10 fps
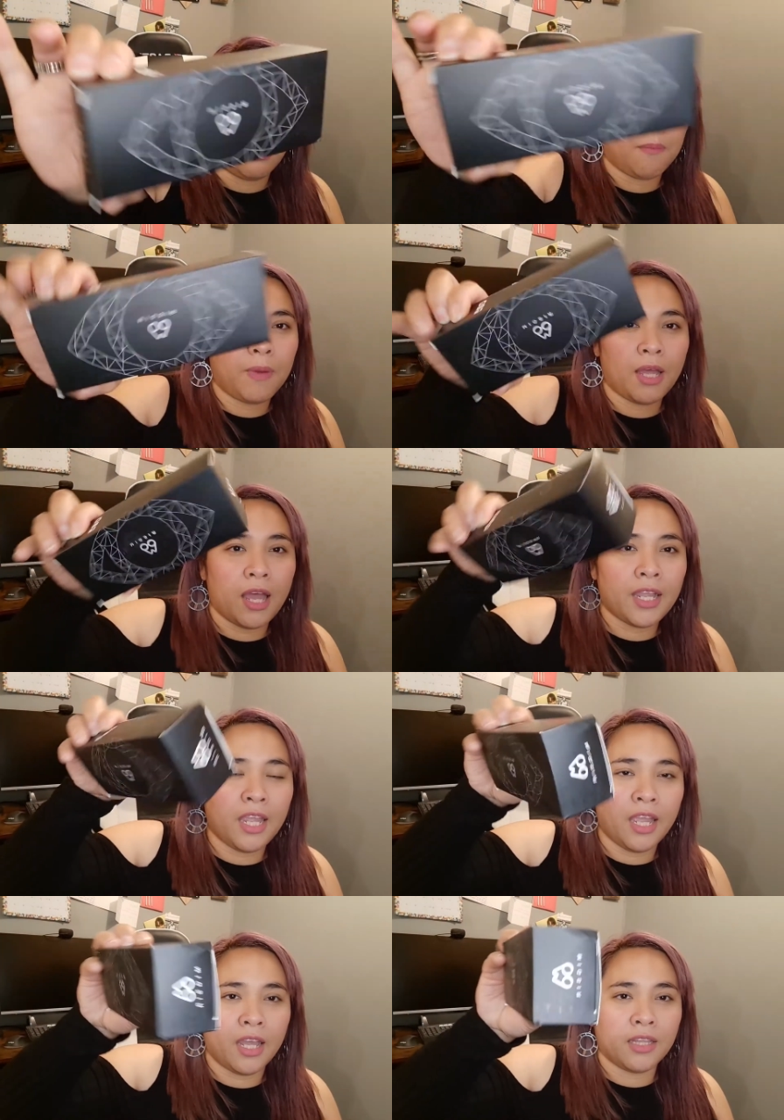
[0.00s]
but
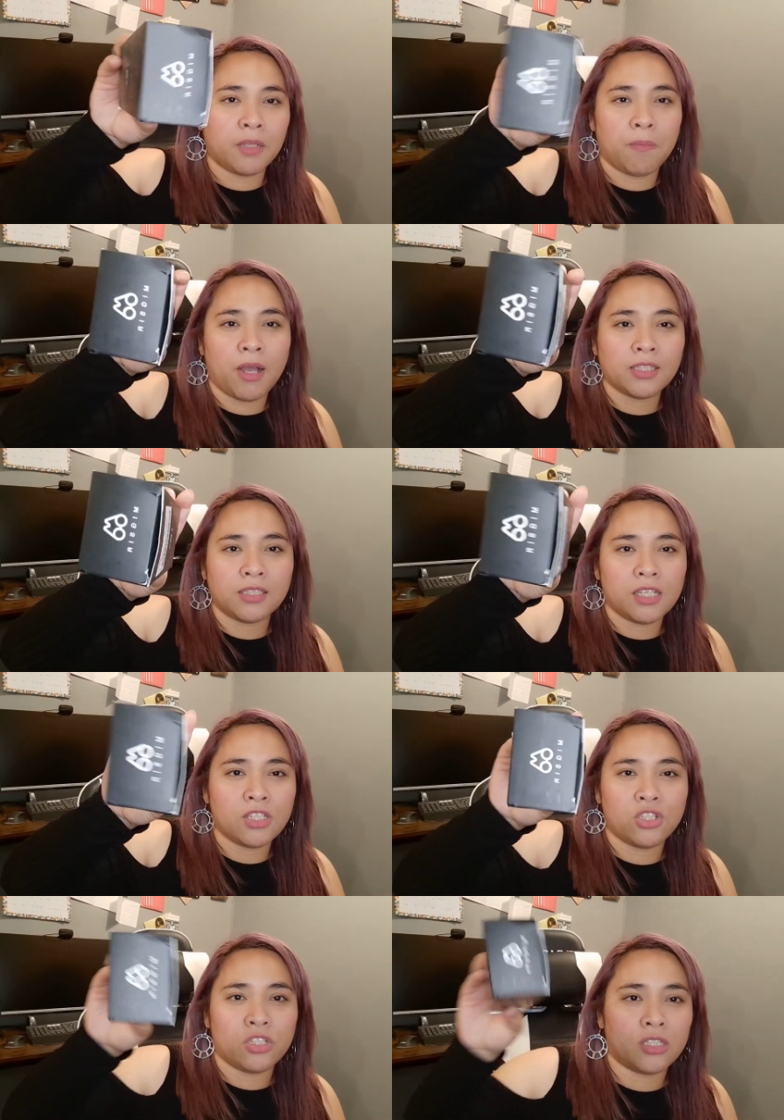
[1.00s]
again the box
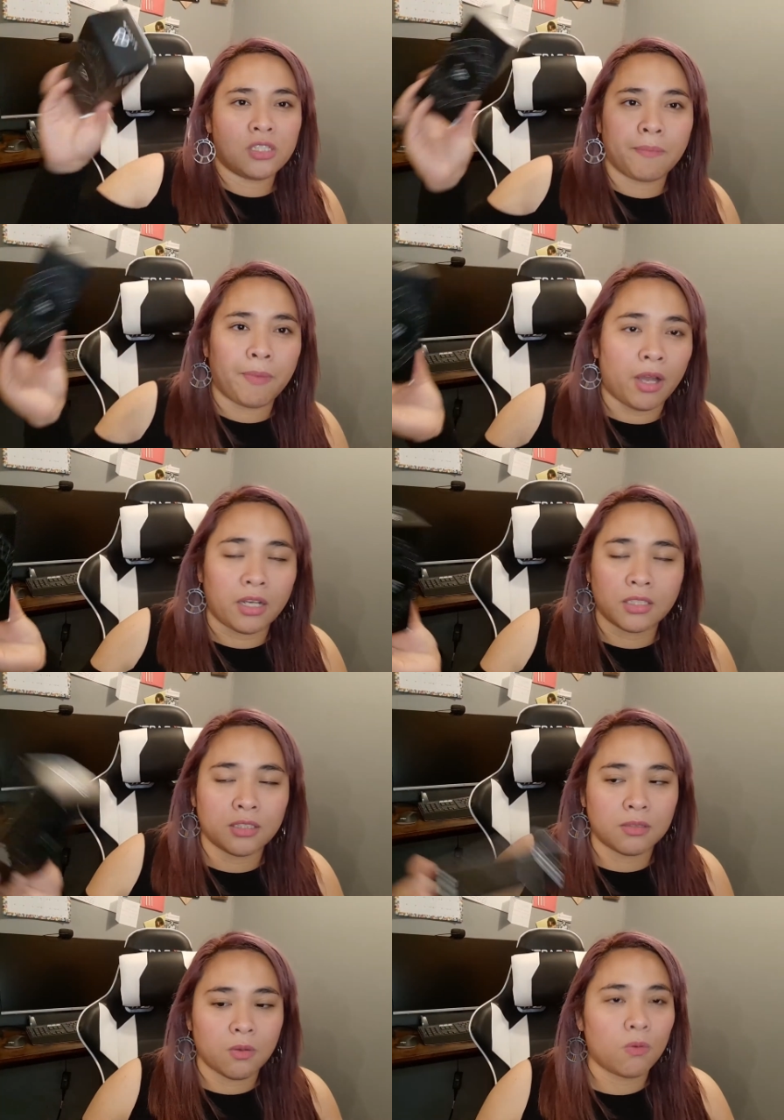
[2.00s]
is just the box